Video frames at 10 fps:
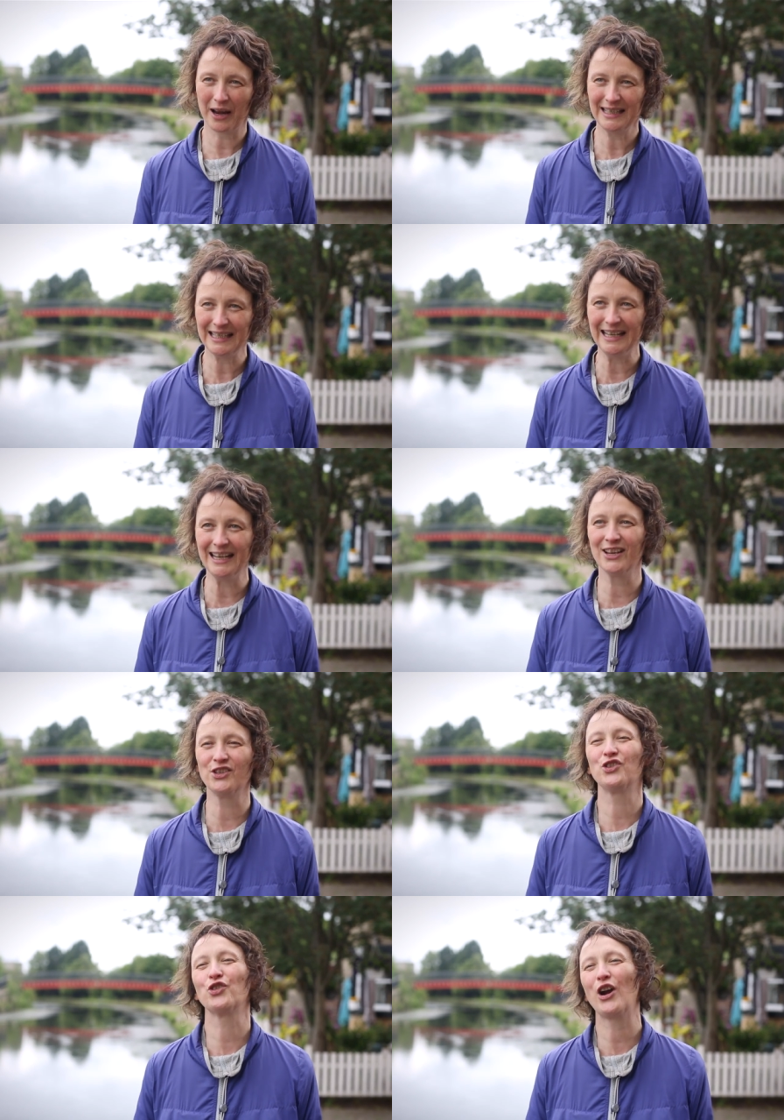
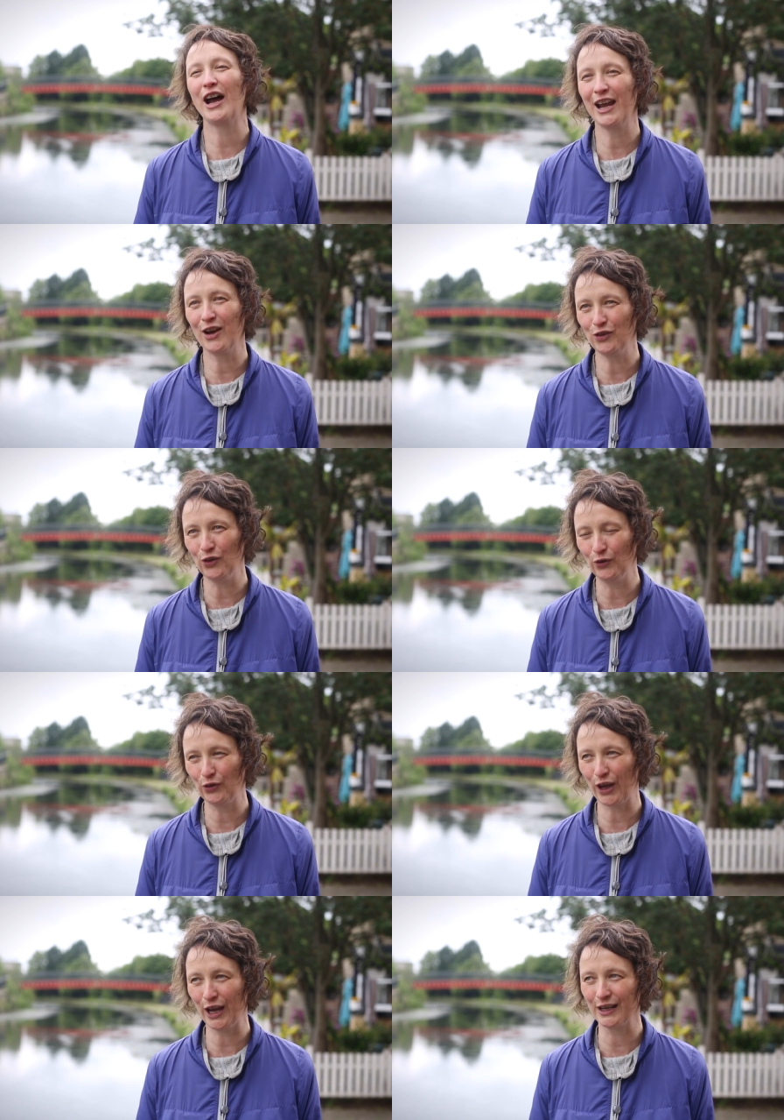ideas, try out new
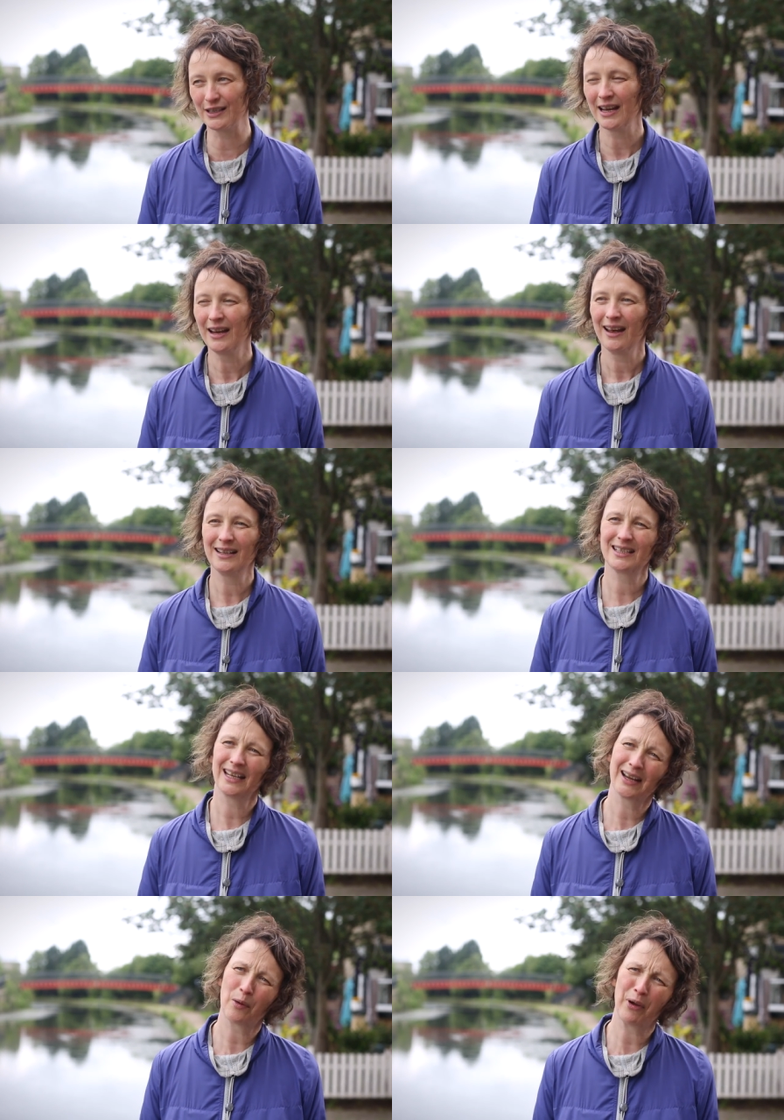things, and to
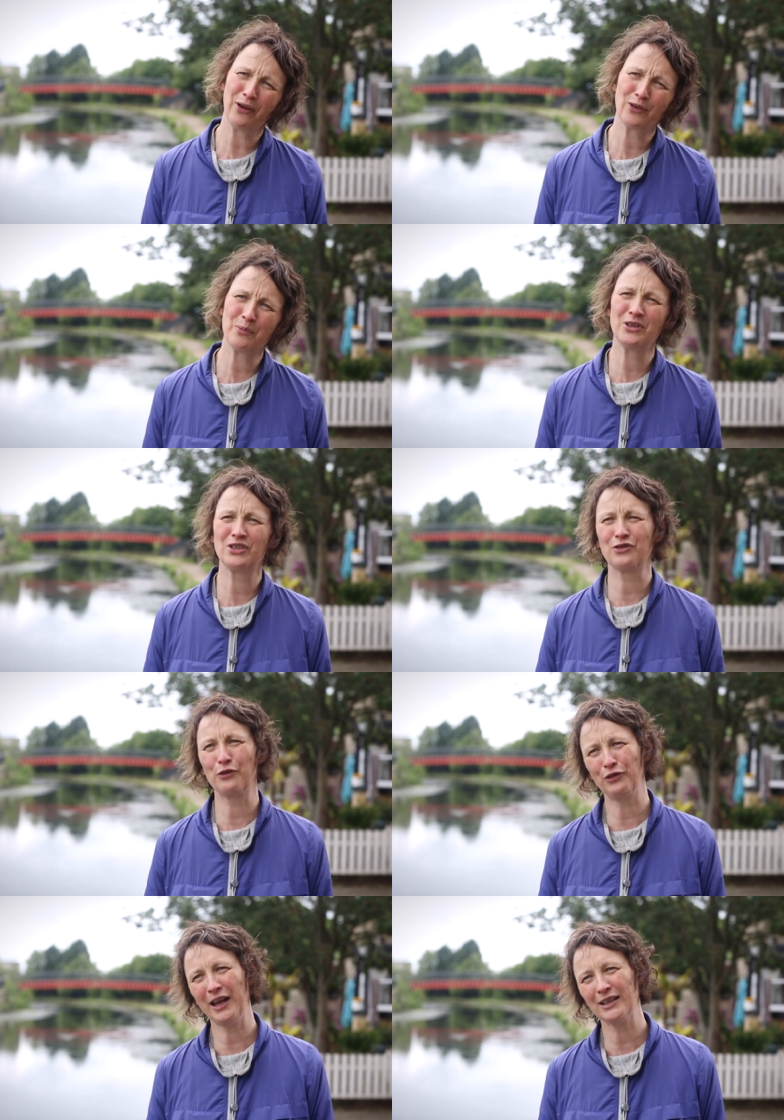think about them and to
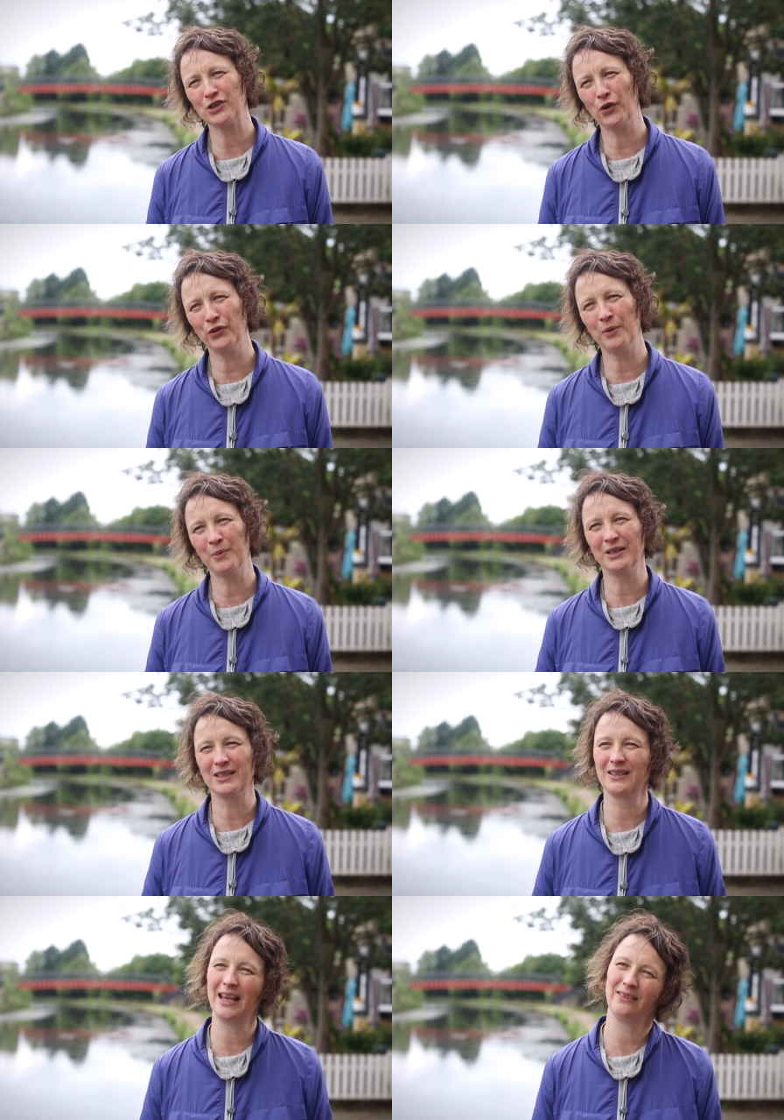reflect on them
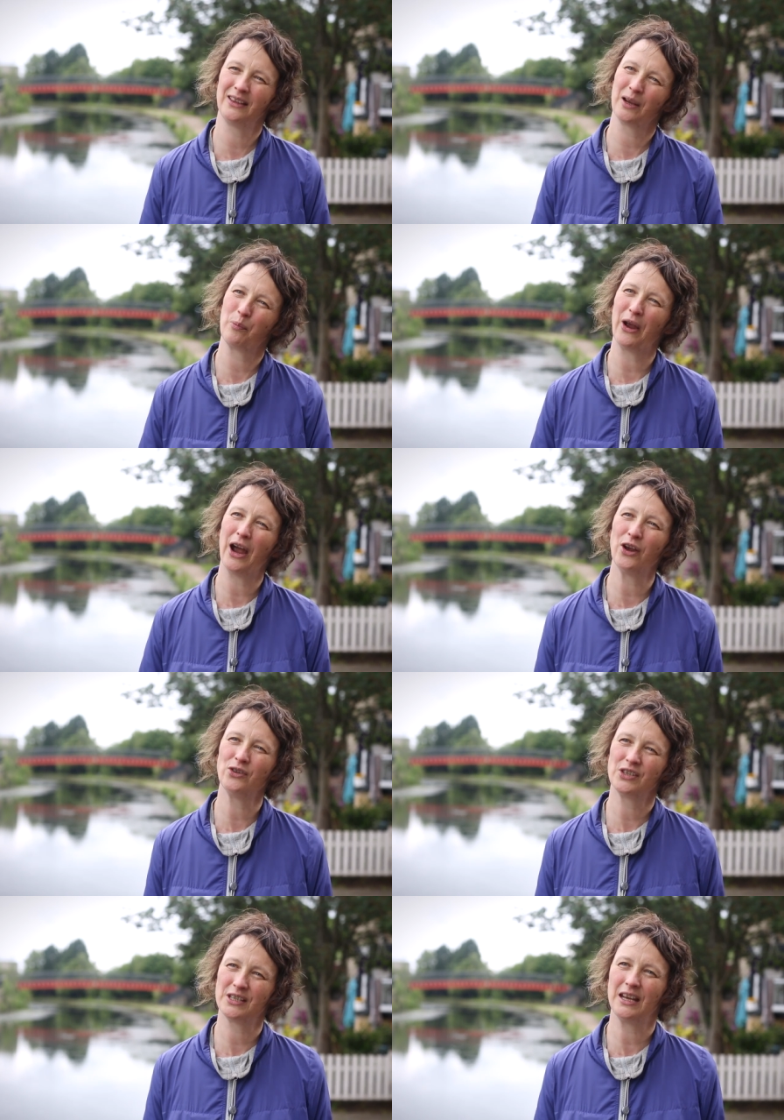and to then think about how
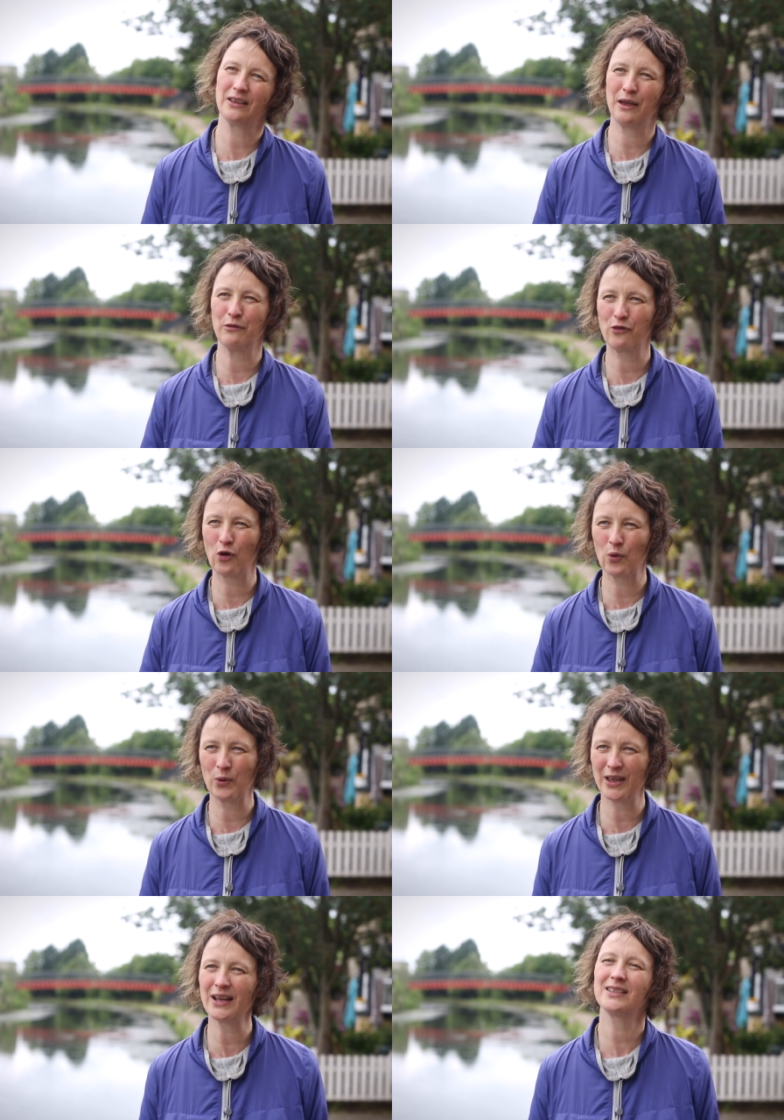to take them
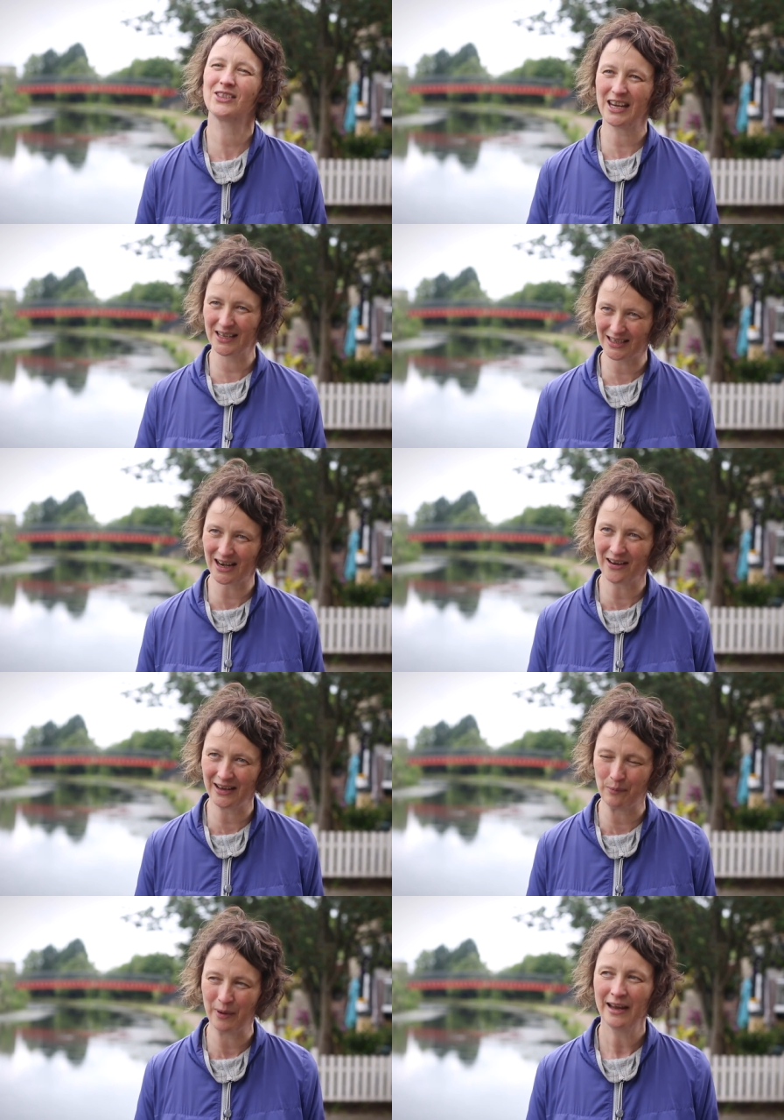forward. That takes
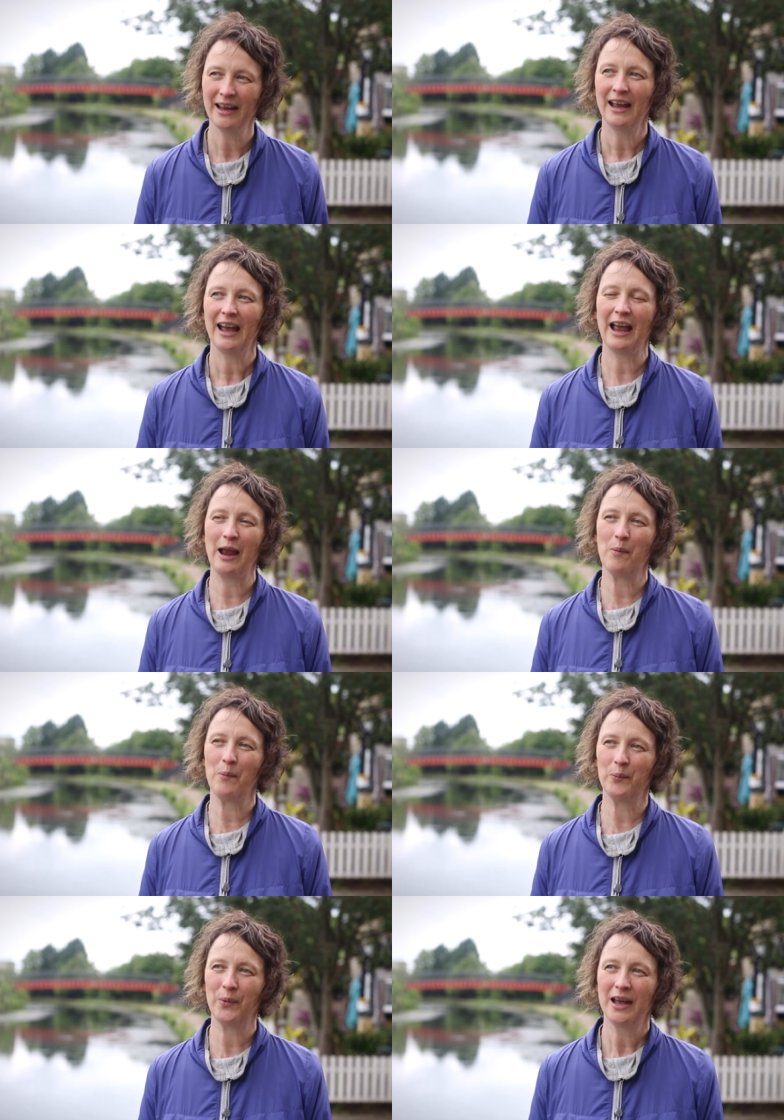time.
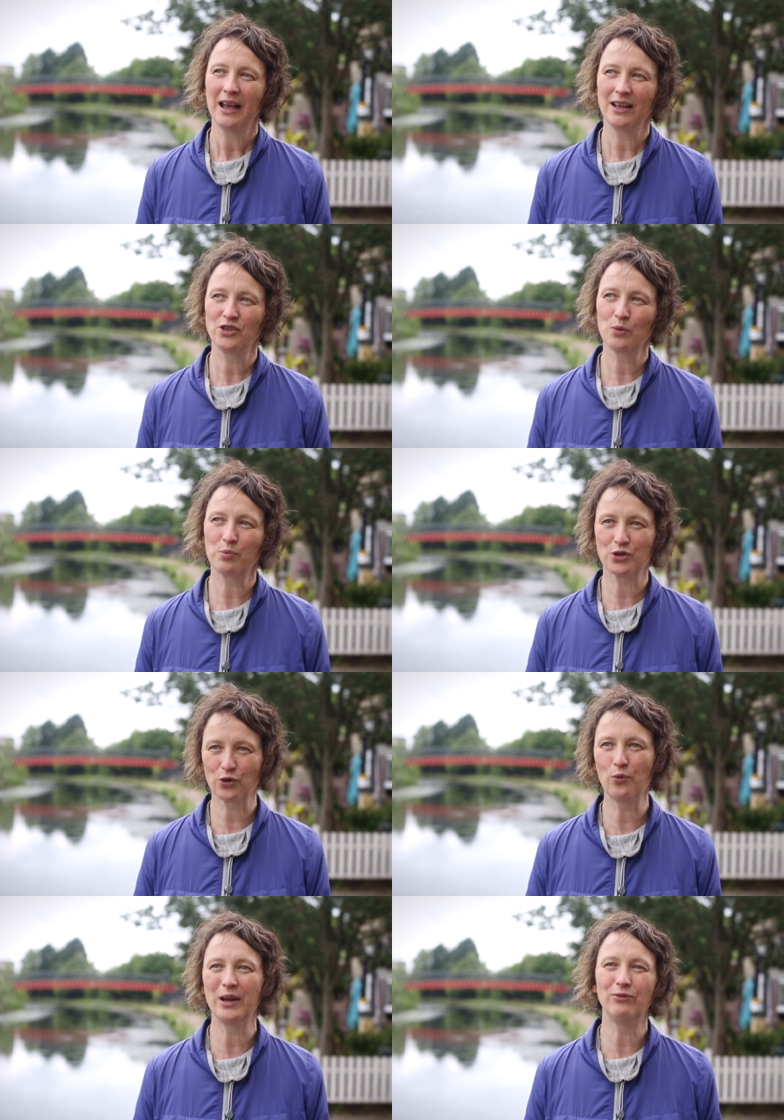And Super
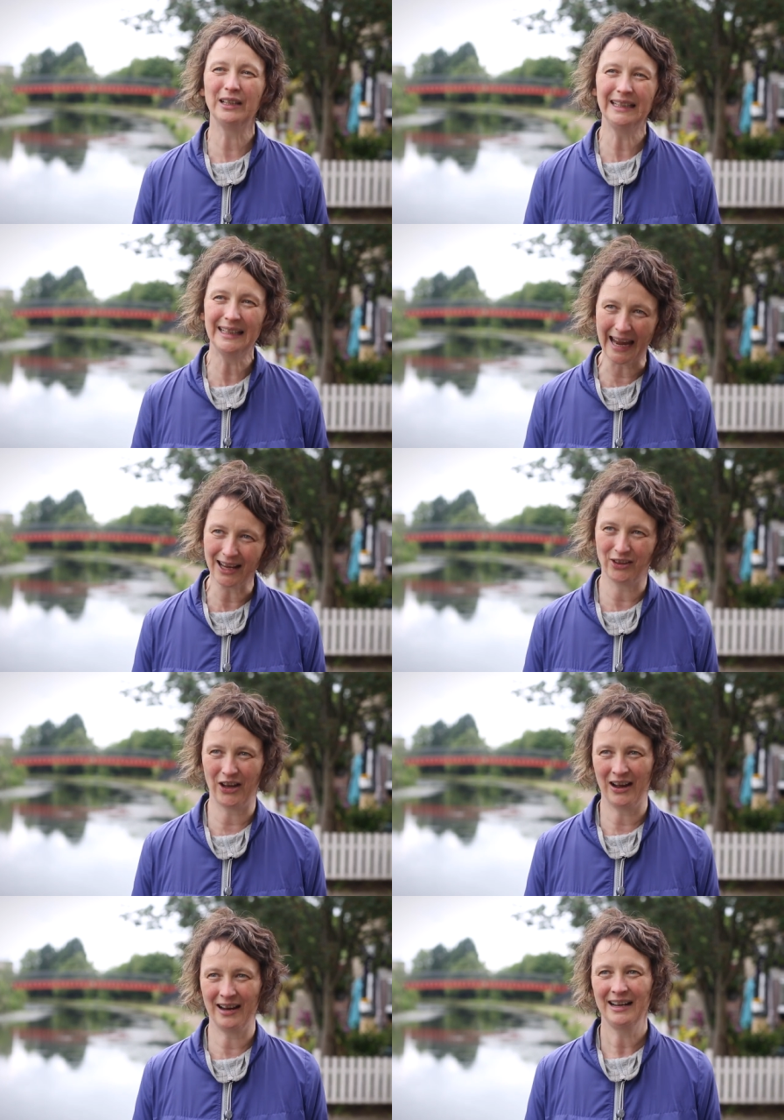Slow Way really get
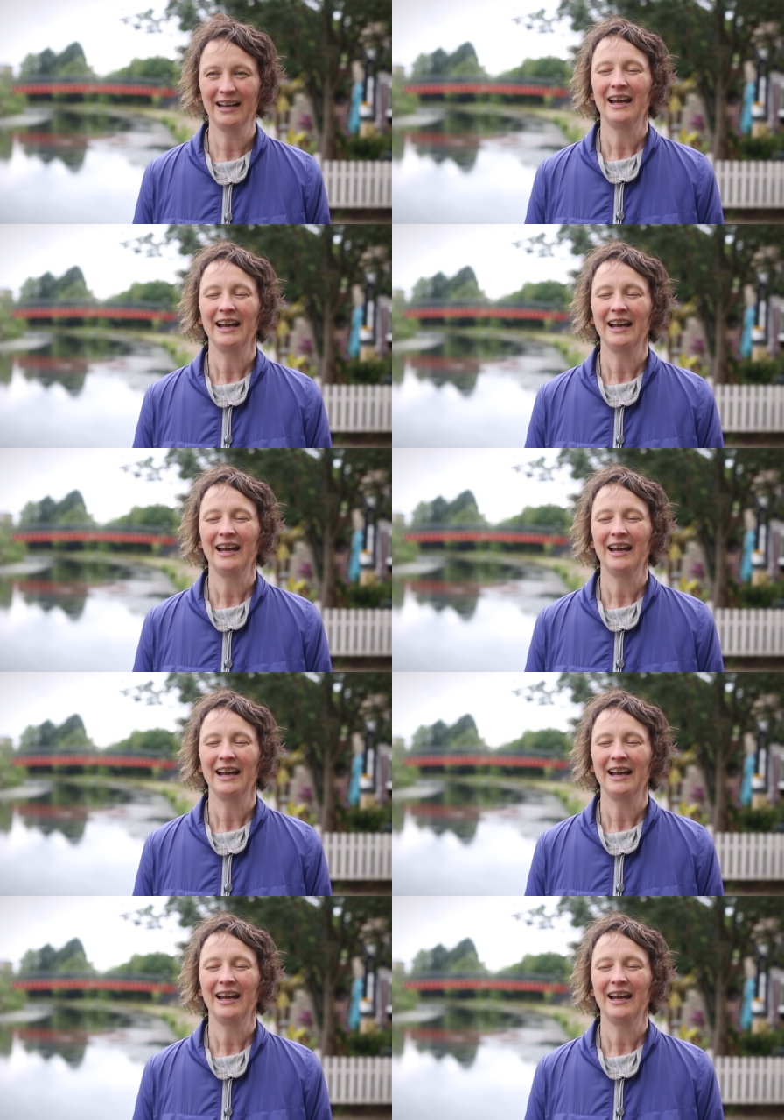that.